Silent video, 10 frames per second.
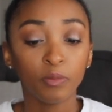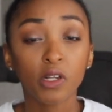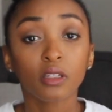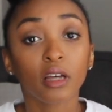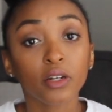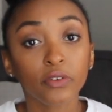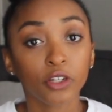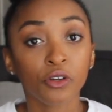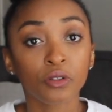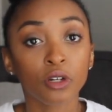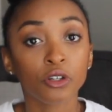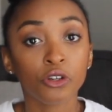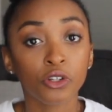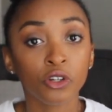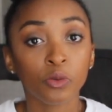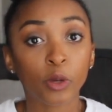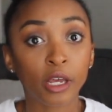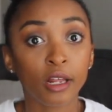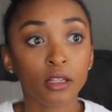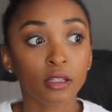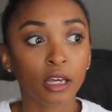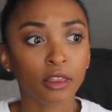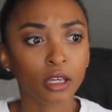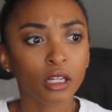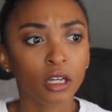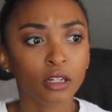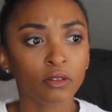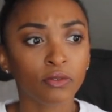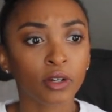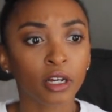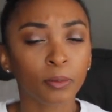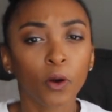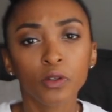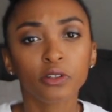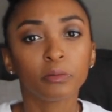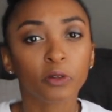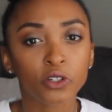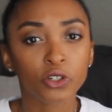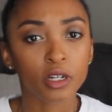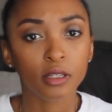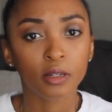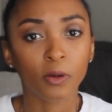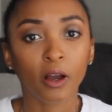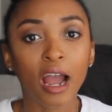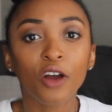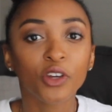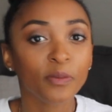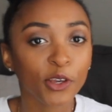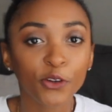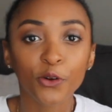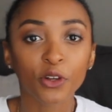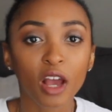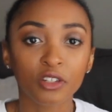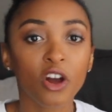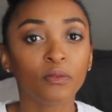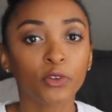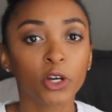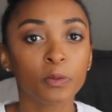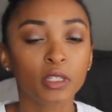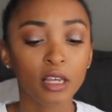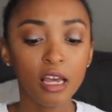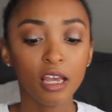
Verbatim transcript: There's a lot of videos on YouTube, and I think a lot of posts on Pinterest about how you can make your own cash envelopes.